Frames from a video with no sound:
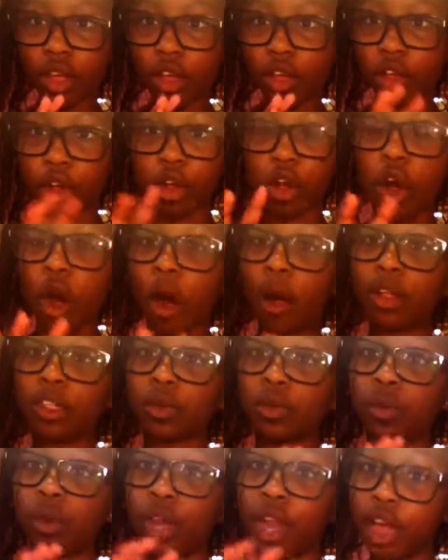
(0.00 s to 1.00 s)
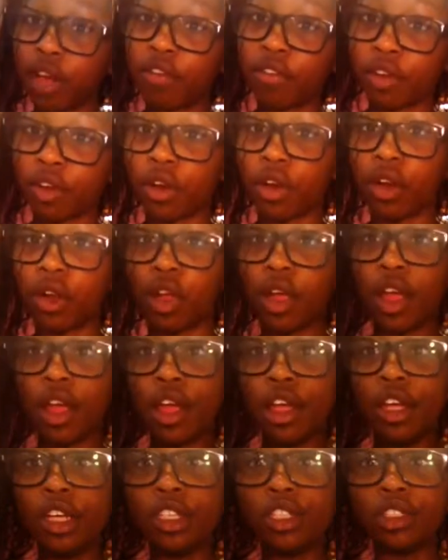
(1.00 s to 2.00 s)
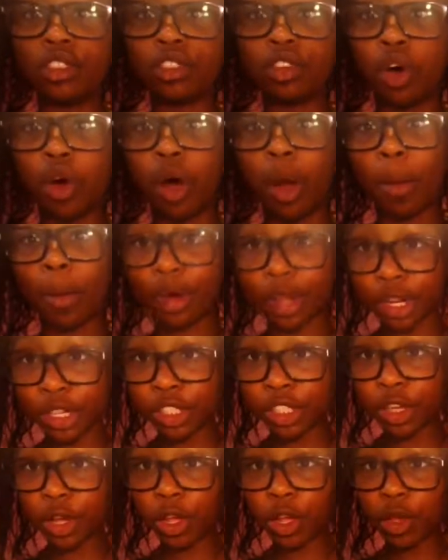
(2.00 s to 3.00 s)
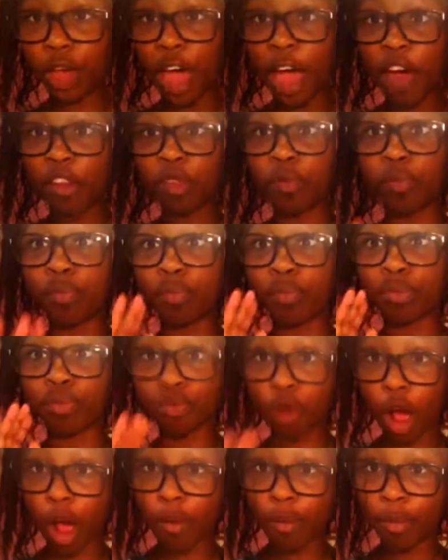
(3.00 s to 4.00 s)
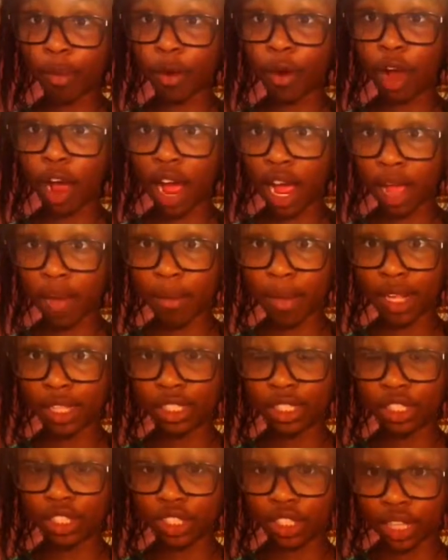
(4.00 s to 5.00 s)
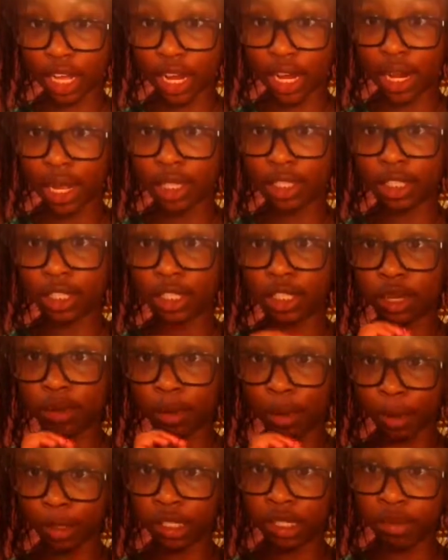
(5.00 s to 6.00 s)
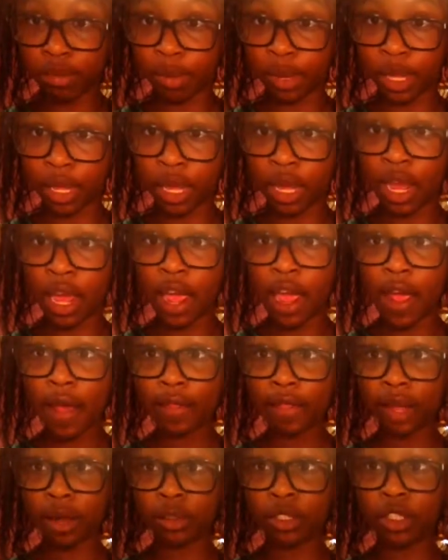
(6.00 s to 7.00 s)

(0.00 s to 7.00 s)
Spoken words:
your call or whatever. So I'm going to show you how the proper iMessage settings is supposed to be, and that'll